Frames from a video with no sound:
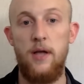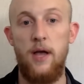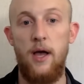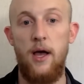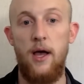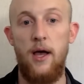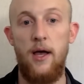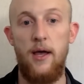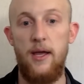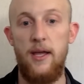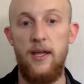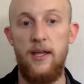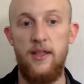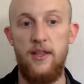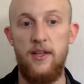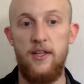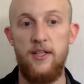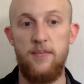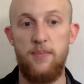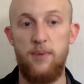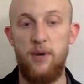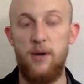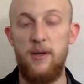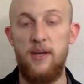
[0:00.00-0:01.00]

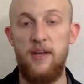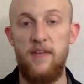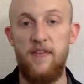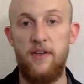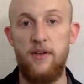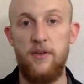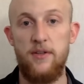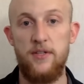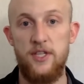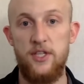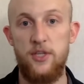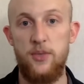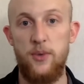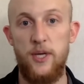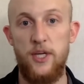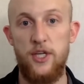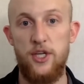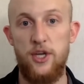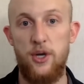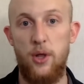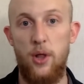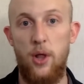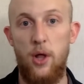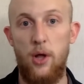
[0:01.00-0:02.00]
There's a pretty difficult
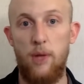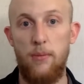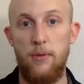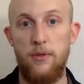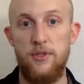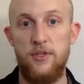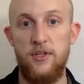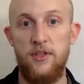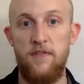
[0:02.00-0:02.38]
situation along most